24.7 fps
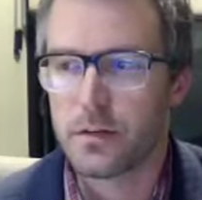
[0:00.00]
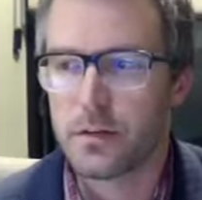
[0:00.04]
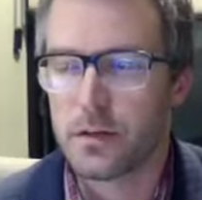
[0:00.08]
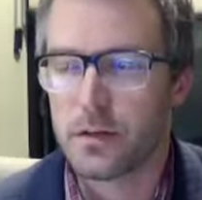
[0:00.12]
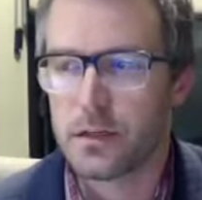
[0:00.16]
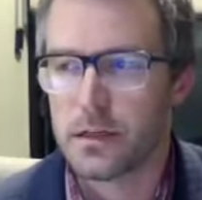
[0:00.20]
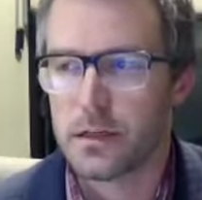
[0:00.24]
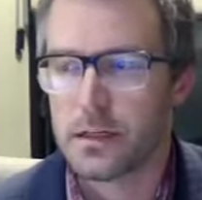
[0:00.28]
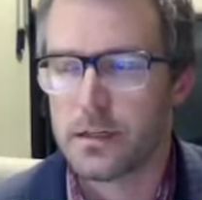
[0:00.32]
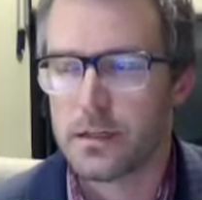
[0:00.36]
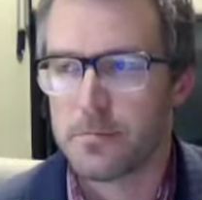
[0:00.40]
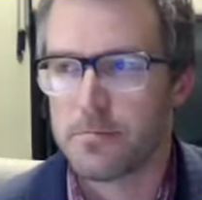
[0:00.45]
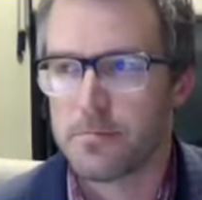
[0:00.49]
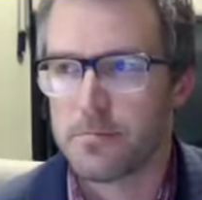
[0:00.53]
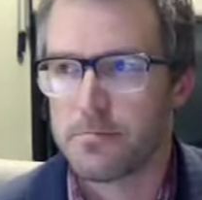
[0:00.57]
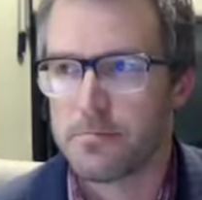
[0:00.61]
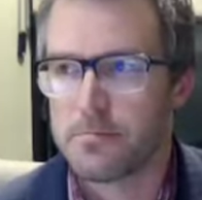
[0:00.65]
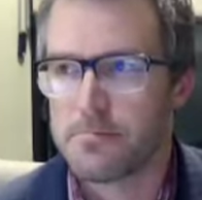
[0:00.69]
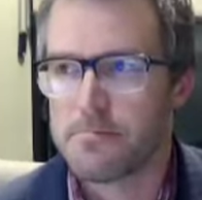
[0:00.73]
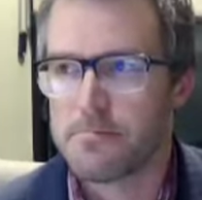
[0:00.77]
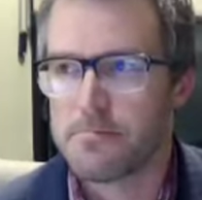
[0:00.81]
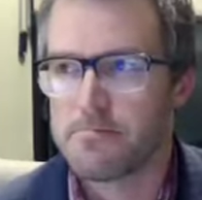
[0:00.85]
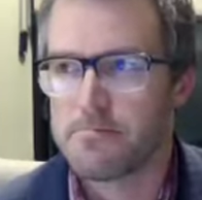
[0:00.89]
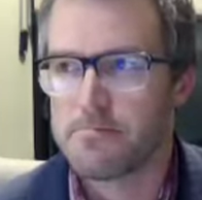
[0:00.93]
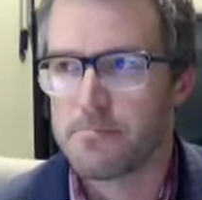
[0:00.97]

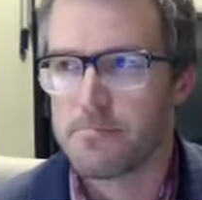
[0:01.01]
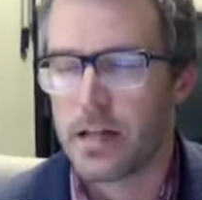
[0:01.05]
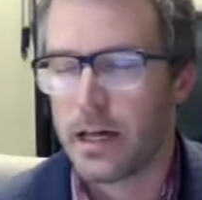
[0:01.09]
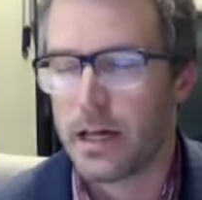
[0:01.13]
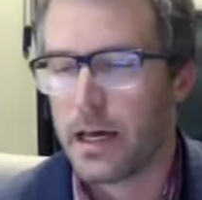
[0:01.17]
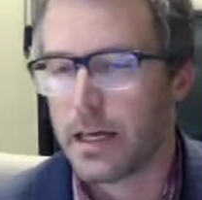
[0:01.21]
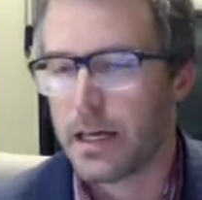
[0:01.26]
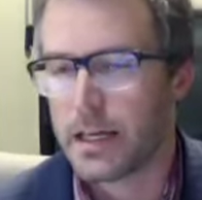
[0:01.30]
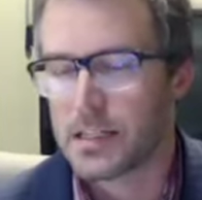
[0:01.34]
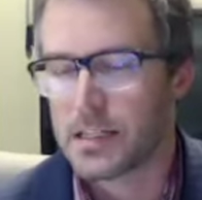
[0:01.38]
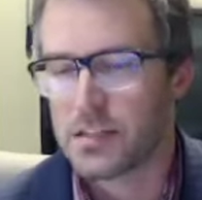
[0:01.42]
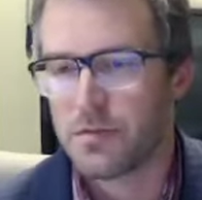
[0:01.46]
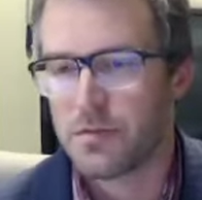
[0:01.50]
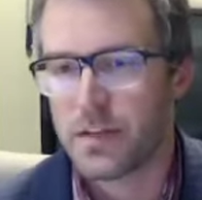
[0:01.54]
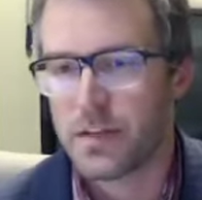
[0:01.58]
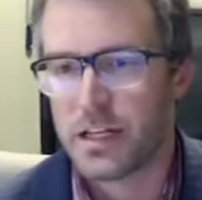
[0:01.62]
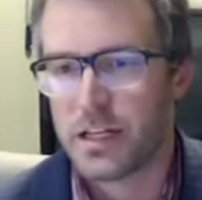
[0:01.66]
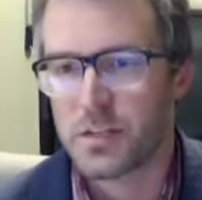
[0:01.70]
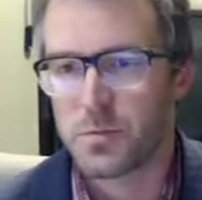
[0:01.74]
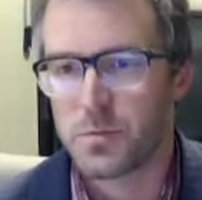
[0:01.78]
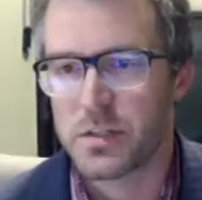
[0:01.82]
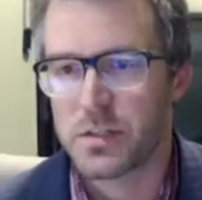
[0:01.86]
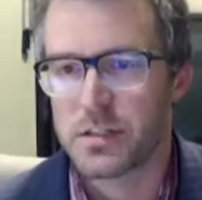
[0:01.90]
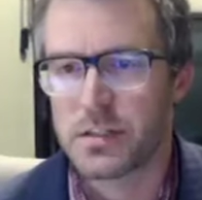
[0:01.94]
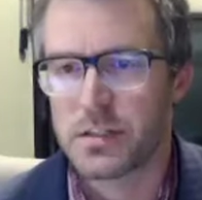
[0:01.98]
I guess,
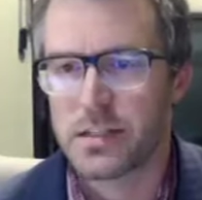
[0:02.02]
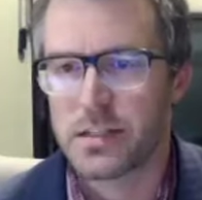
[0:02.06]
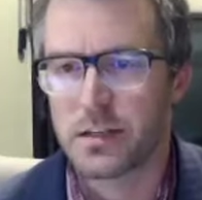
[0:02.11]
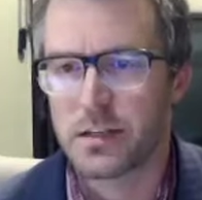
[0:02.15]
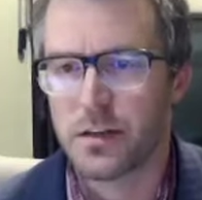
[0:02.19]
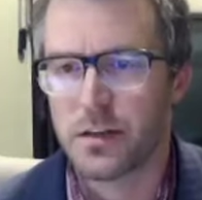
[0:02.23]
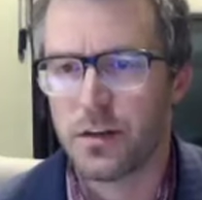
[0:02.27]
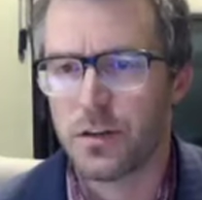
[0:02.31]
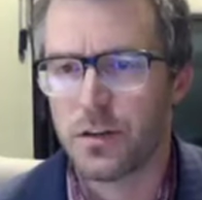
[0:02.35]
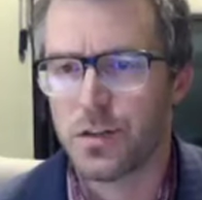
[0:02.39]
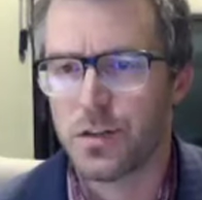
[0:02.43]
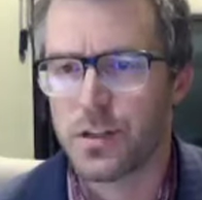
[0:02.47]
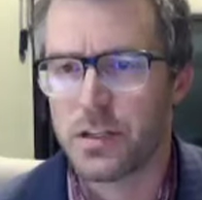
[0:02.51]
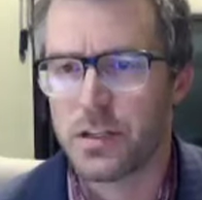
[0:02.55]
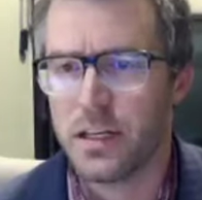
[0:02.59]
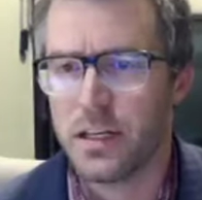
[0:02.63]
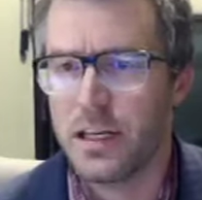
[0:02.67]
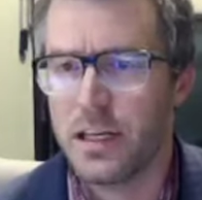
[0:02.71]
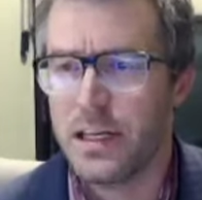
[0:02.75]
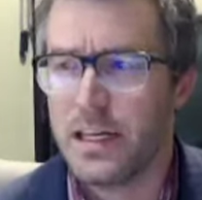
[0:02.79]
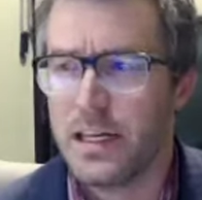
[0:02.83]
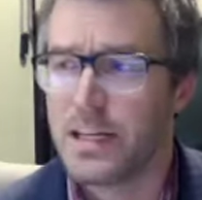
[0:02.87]
advancements in technology,